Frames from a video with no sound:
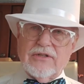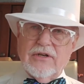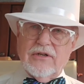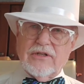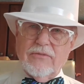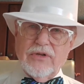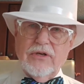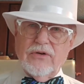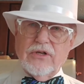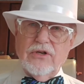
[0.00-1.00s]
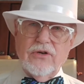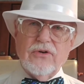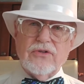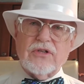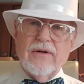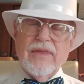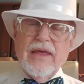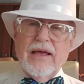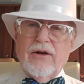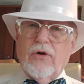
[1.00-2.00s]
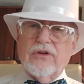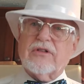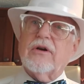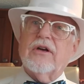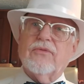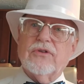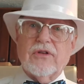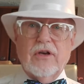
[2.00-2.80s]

something you can use. Oh, it was a